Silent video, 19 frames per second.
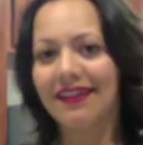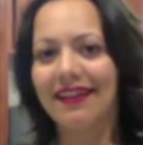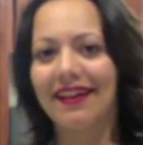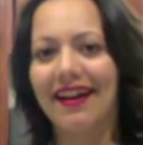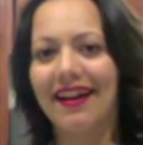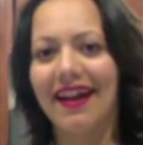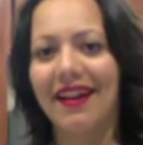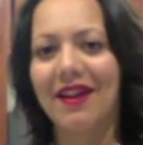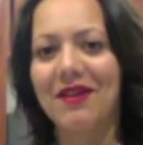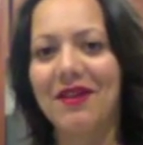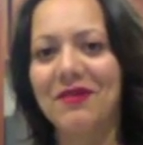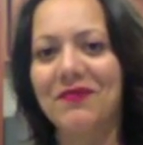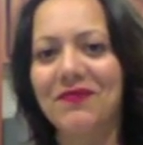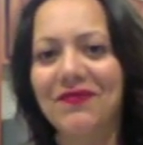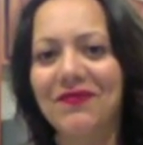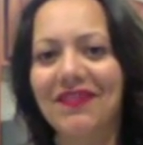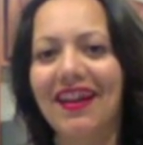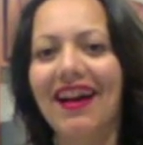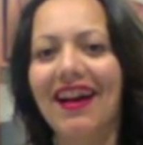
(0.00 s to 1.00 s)
Hello.
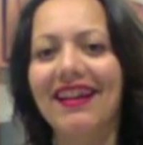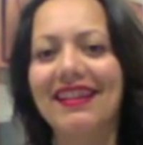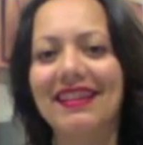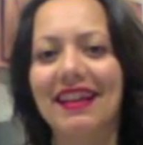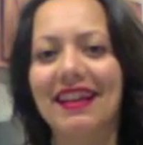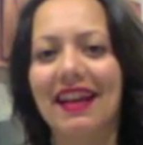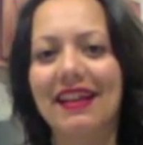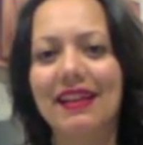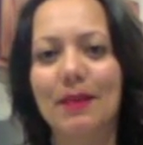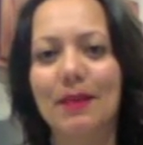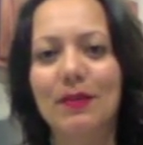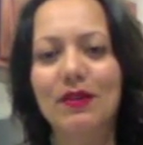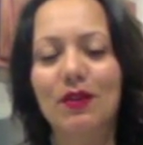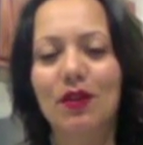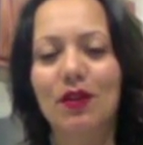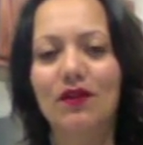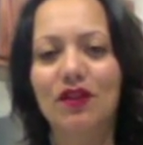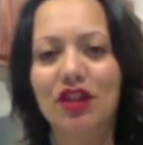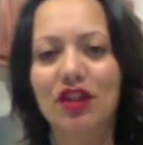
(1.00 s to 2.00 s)
On today's
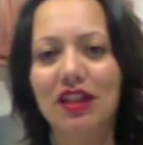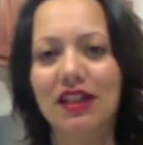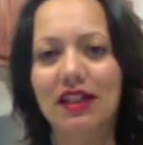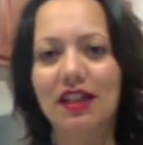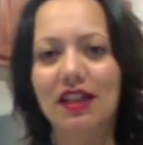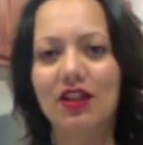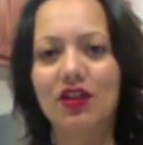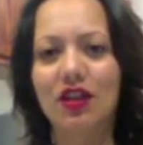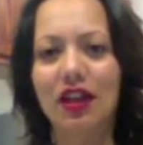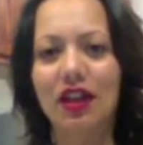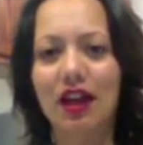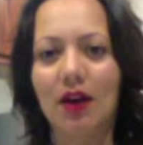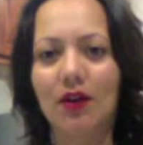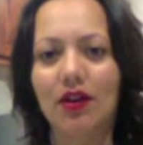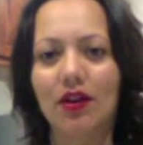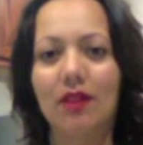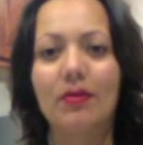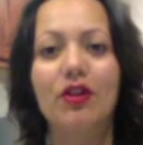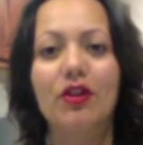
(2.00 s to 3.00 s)
episode of Jeannie's Kitchen
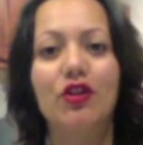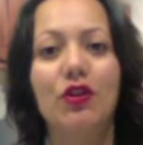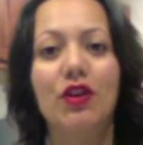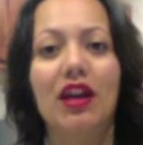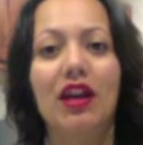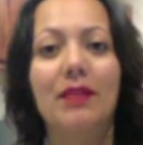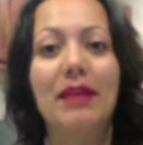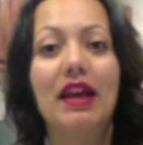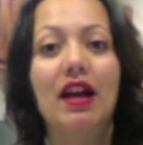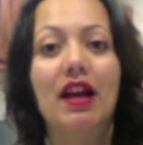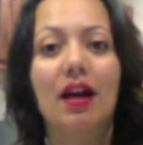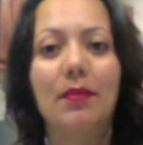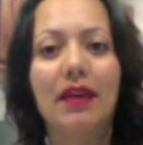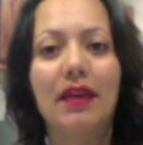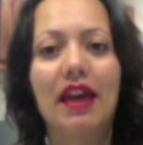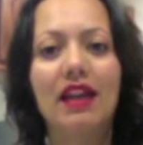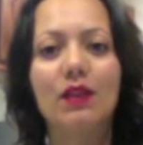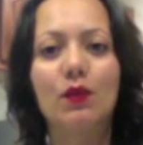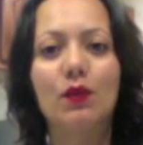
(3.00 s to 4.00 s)
Counter, I'm going to show you how to make
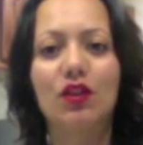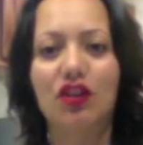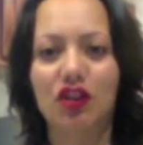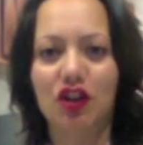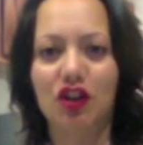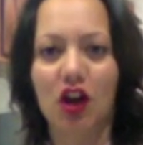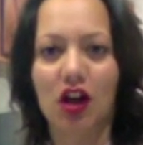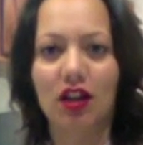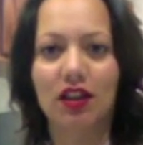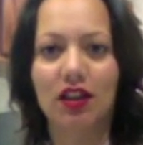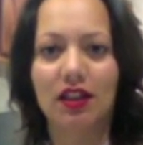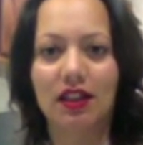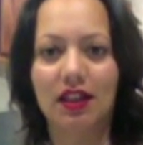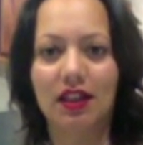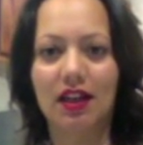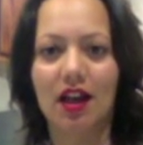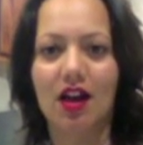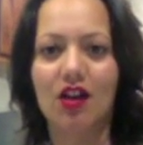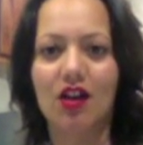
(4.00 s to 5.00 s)
cupcakes with chocolate
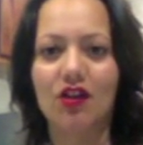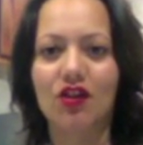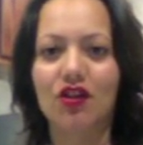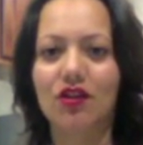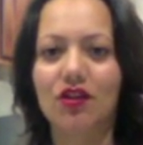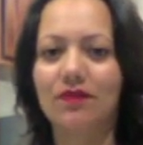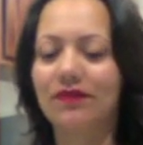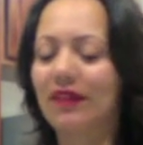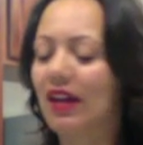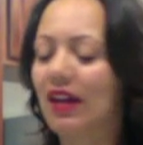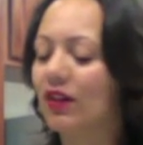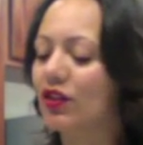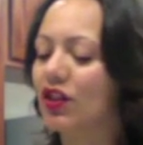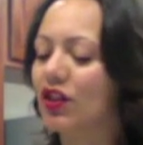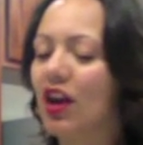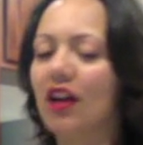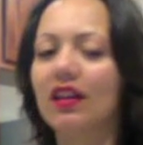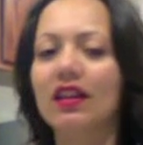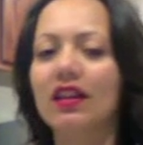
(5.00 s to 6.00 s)
ganache. Now,
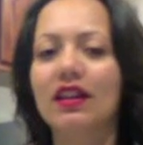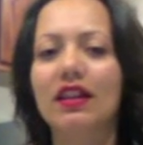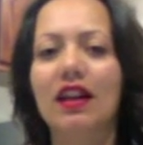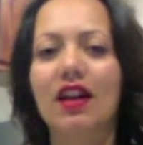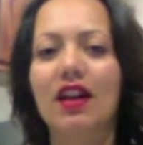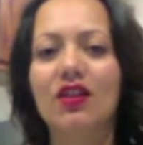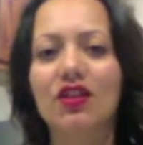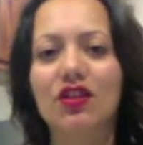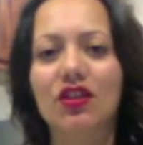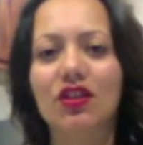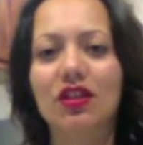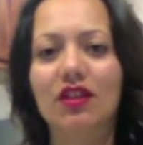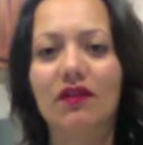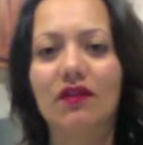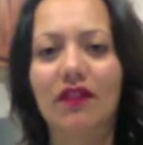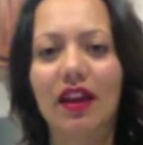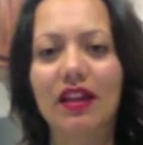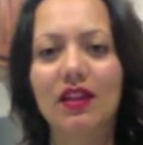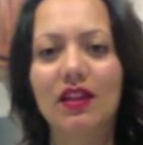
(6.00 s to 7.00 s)
chocolate ganache is just a
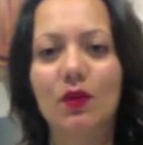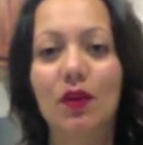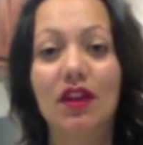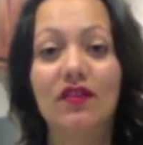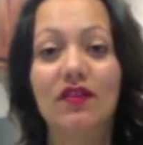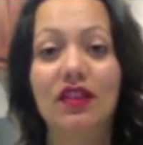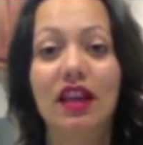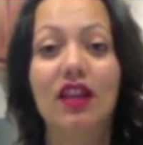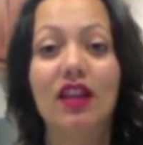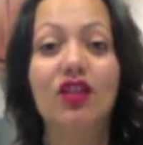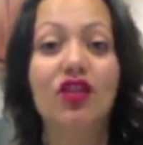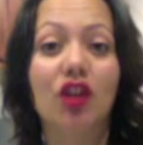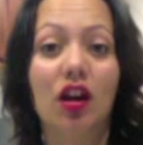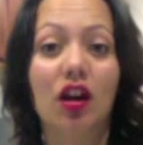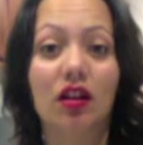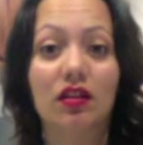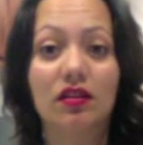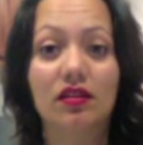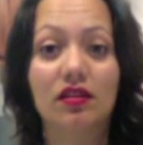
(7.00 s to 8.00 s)
fancy way of saying
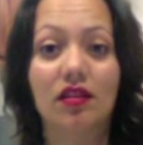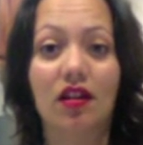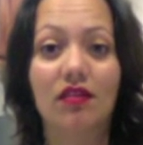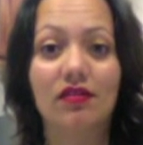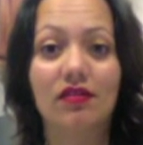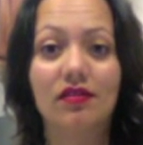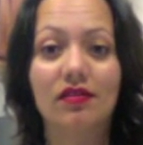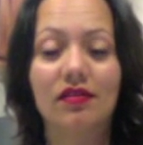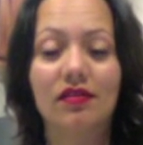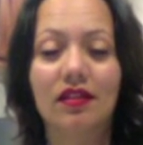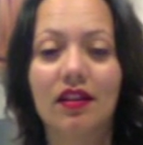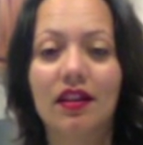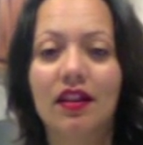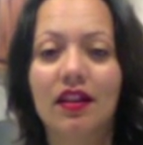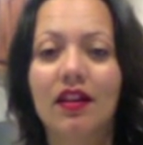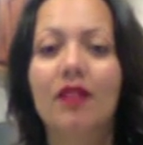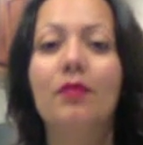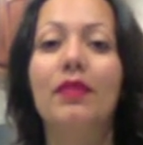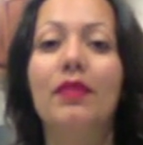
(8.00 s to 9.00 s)
chocolate sauce,
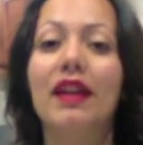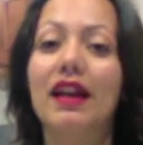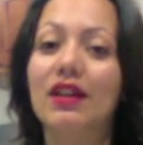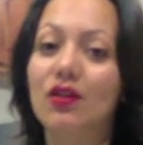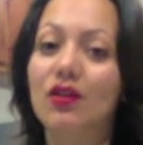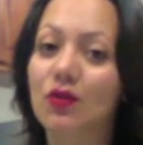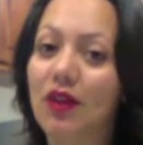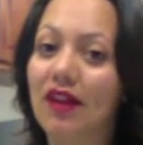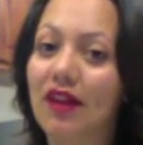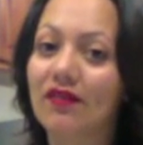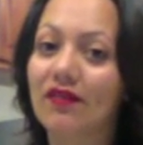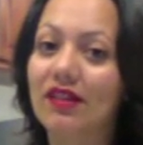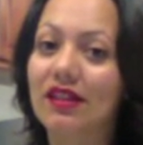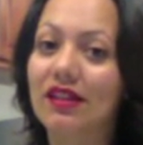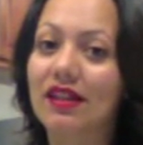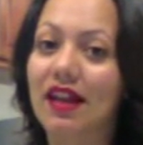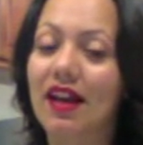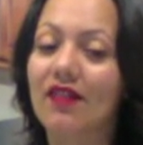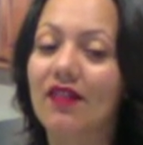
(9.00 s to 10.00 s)
but I do have to
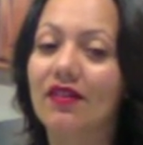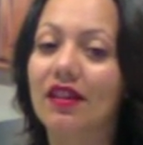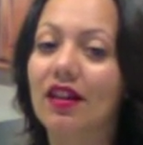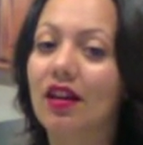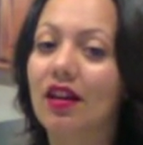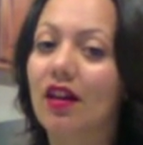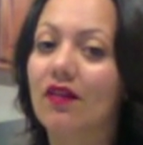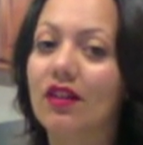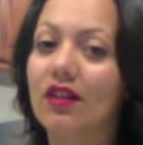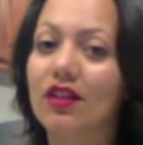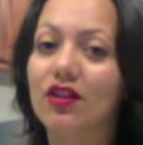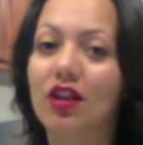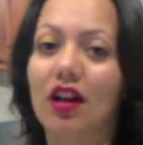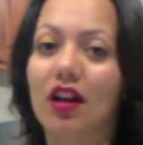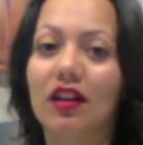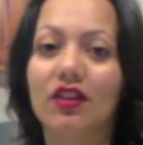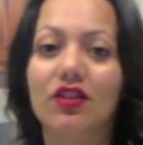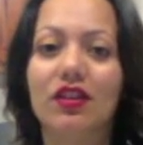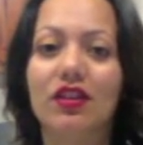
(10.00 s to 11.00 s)
say everything covered in
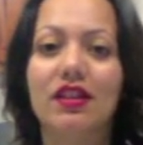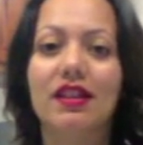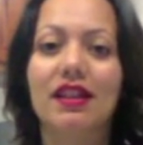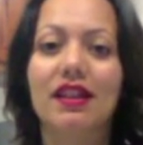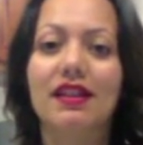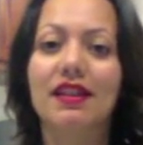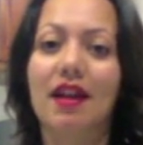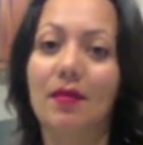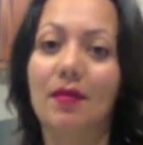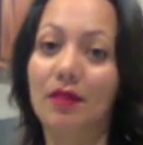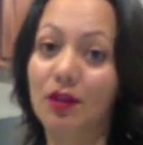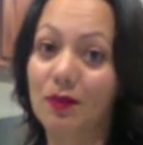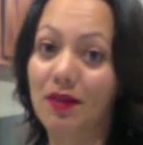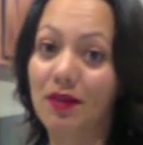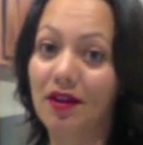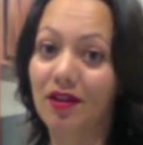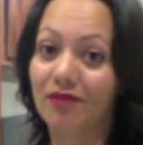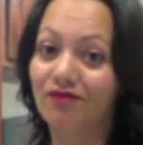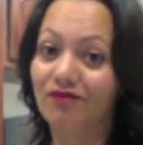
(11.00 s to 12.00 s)
chocolate just tastes that much
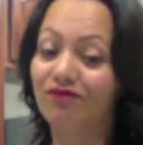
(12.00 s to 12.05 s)
better.